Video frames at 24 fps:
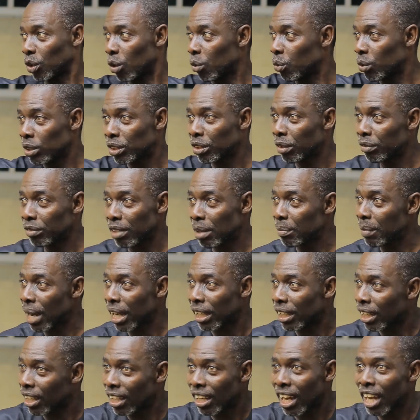So which of them
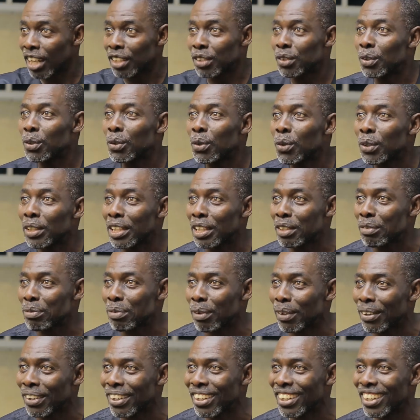are you looking
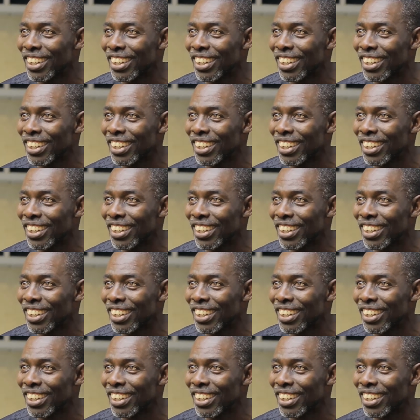for?